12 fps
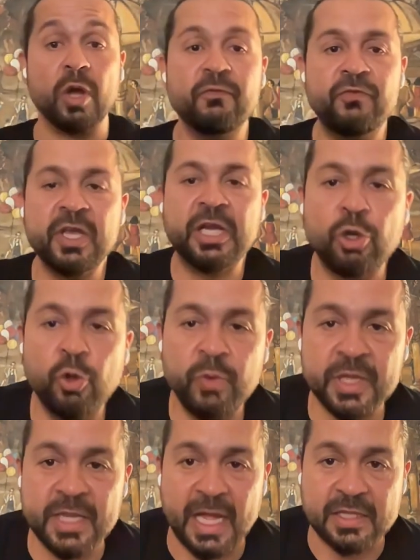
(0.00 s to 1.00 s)
We grew
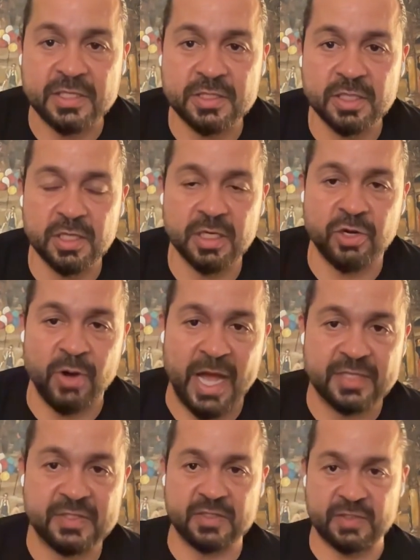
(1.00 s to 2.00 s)
in that
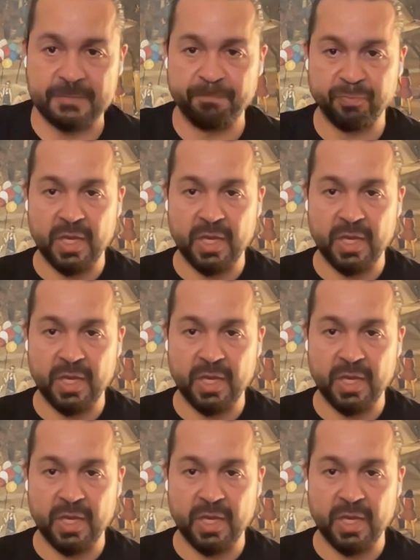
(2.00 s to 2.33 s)
crisis.